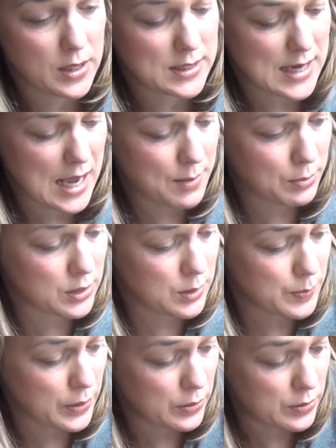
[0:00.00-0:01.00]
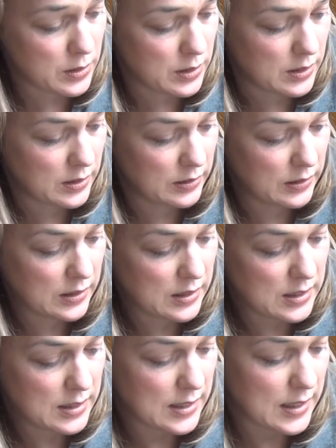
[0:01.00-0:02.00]
a tablespoon
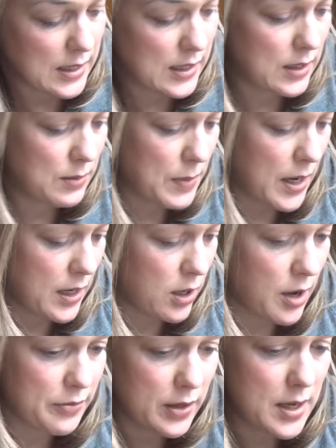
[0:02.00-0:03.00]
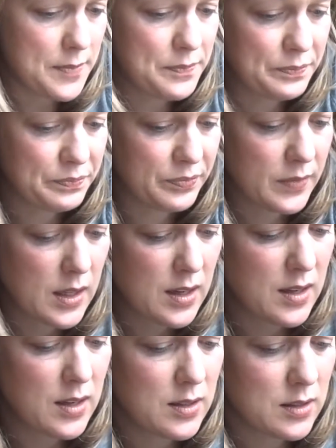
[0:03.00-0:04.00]
in my coffee.
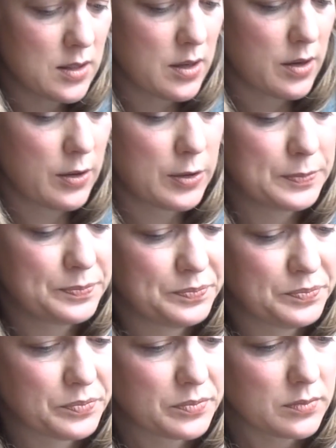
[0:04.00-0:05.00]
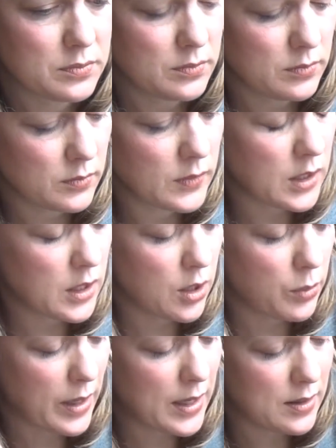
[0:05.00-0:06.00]
So, you know
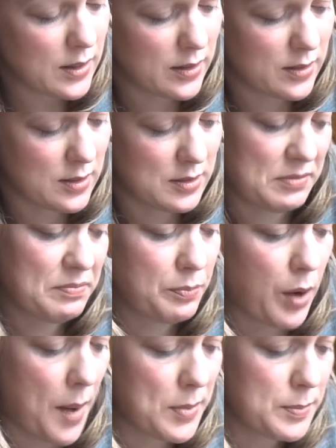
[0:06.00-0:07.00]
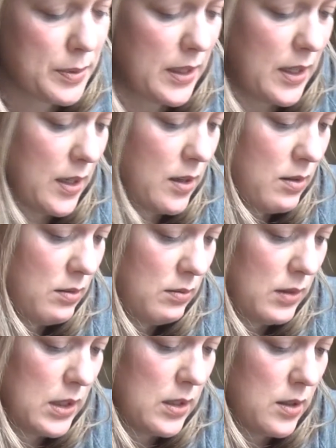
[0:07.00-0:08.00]
what? It's probably,
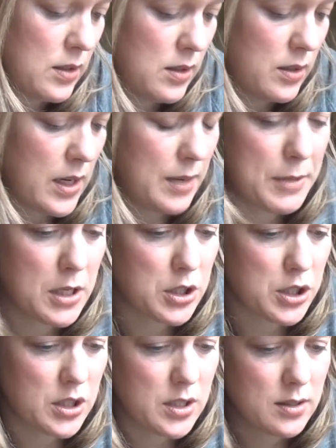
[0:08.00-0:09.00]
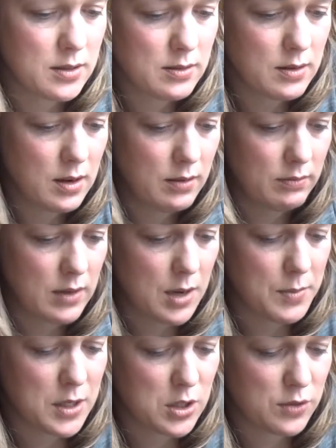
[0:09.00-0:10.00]
I'm not sure how
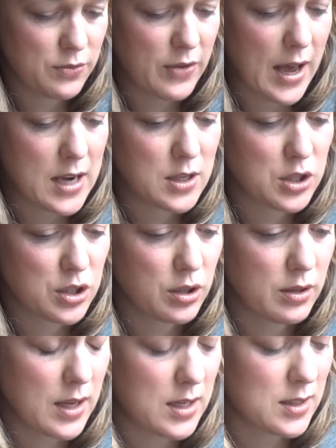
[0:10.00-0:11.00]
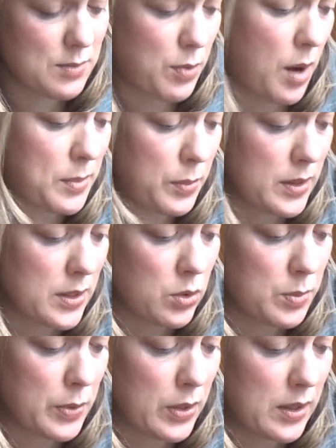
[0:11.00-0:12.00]
much fat and sugar that is. It probably works out
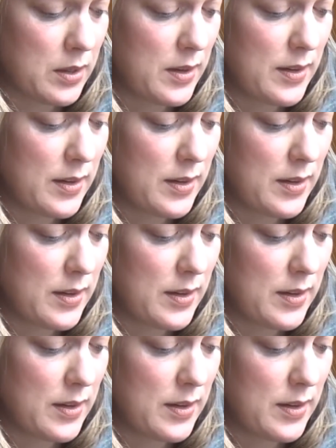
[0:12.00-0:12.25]
to put a